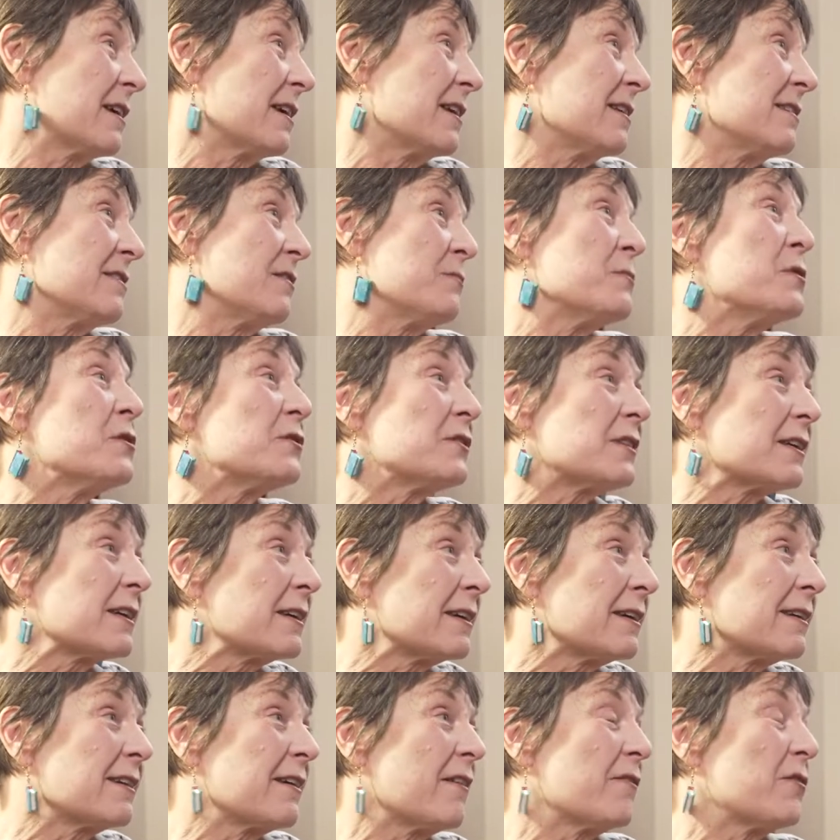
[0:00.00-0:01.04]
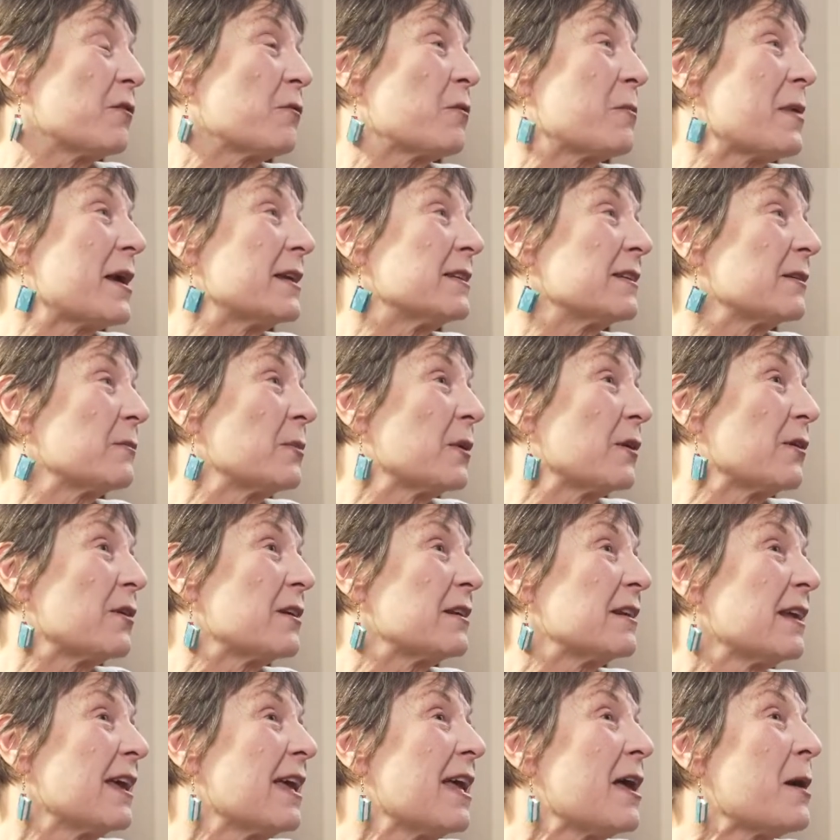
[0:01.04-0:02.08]
and the music of the Romantic
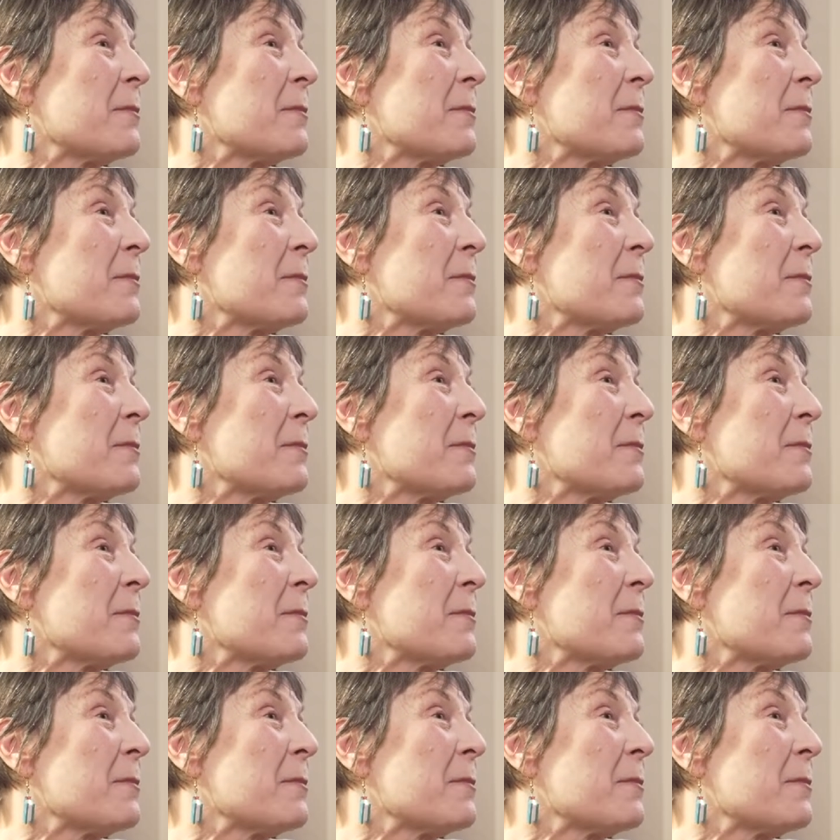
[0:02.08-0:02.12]
period.